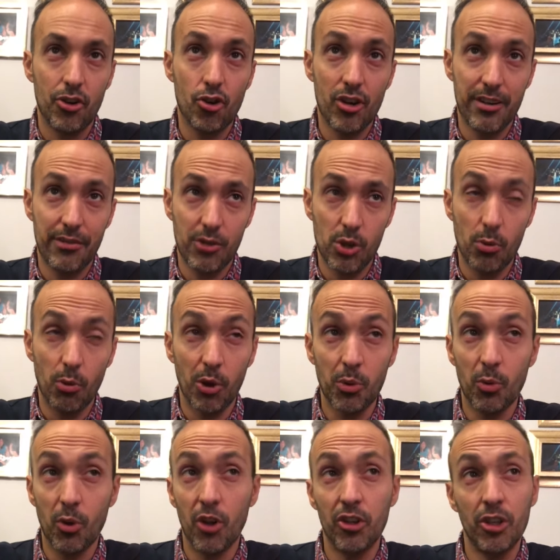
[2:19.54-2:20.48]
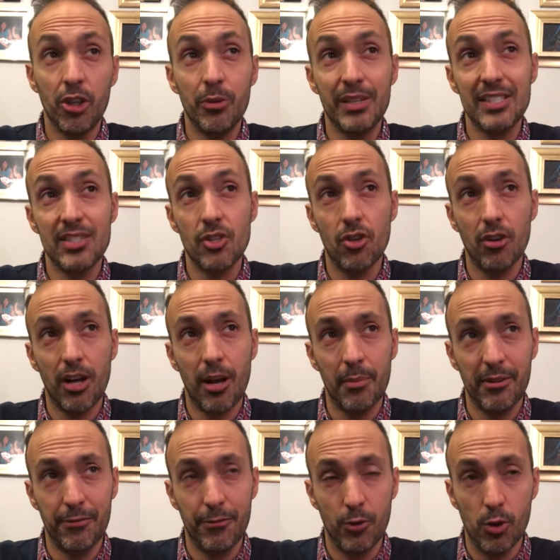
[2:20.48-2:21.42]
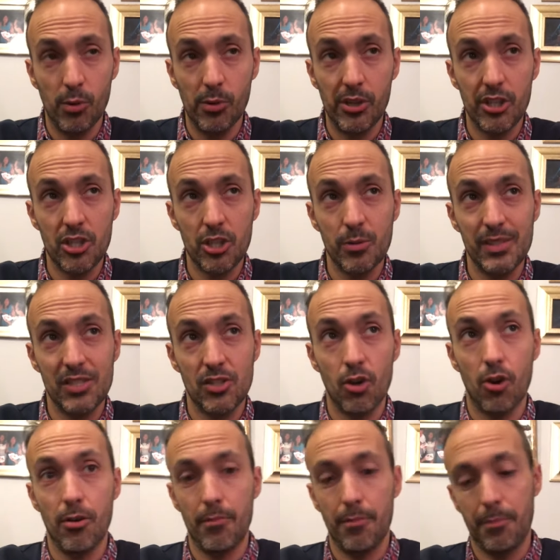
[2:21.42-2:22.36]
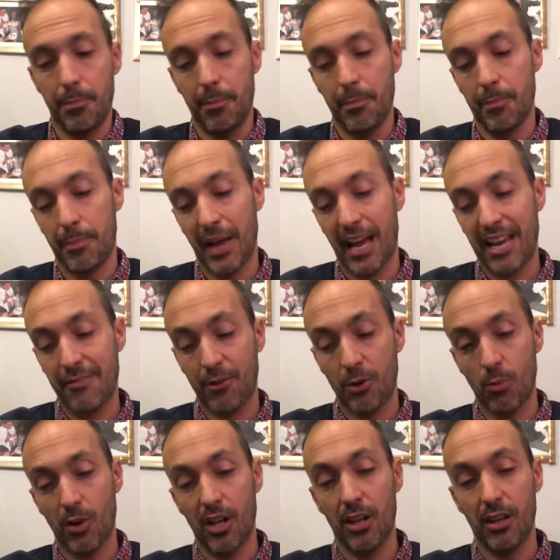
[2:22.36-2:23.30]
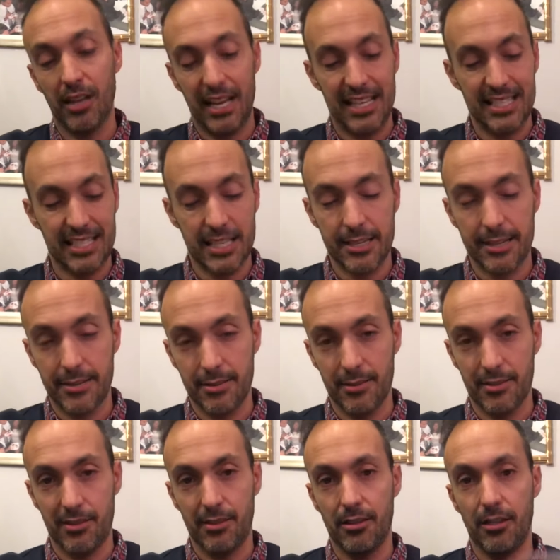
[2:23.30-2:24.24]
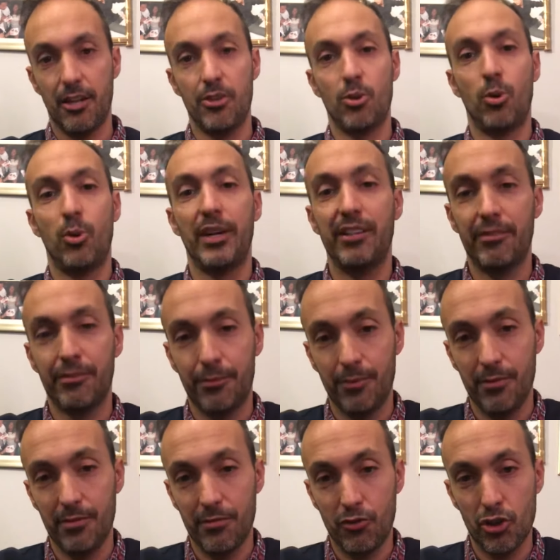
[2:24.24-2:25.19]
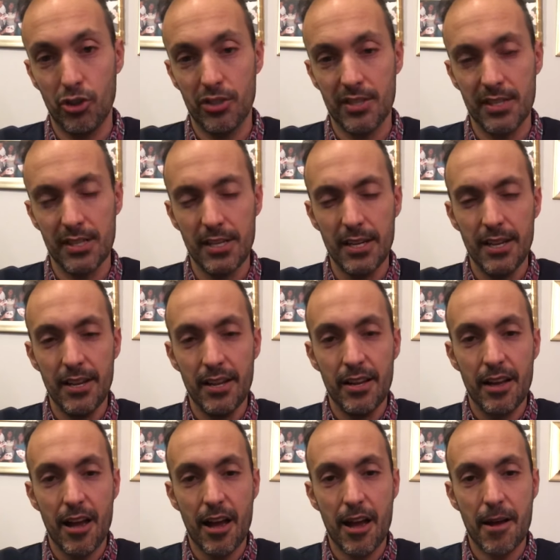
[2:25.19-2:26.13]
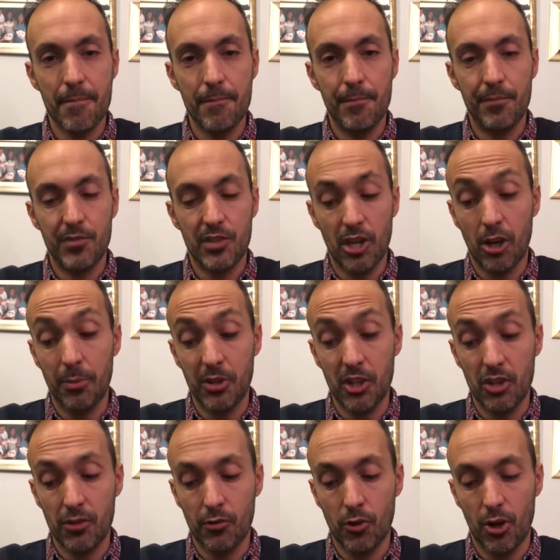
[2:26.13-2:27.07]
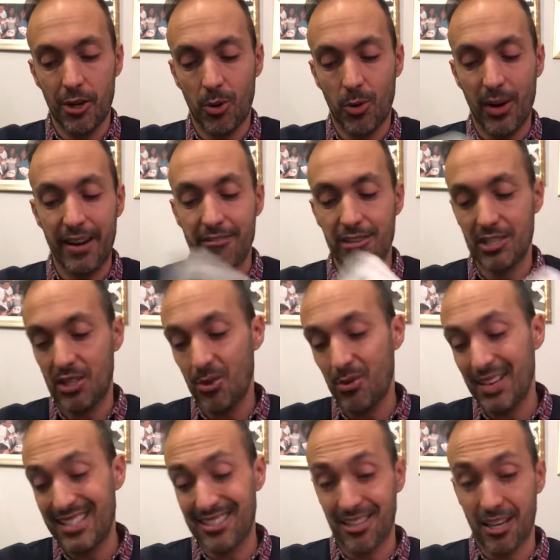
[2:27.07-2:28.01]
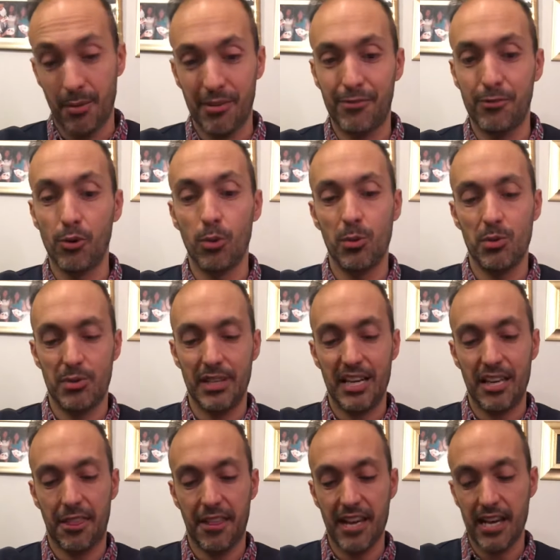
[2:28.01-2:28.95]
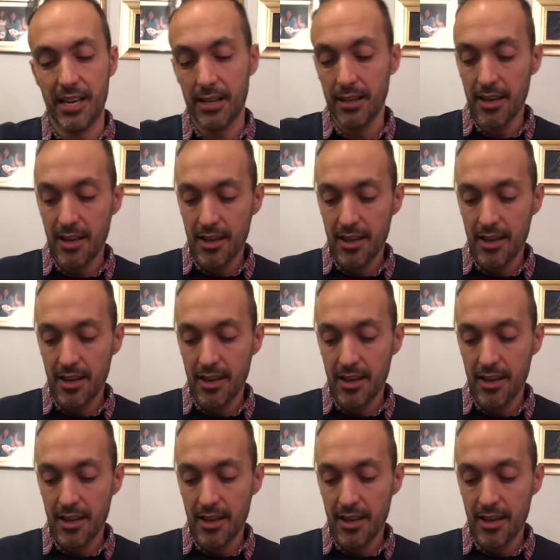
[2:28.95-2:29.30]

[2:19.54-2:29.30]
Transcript: giving you what you want, who is not coming forward, who is not behaving well, as in like your Queen of Rods. So it could be that you've got an Aquarius who isn't coming forward with anything.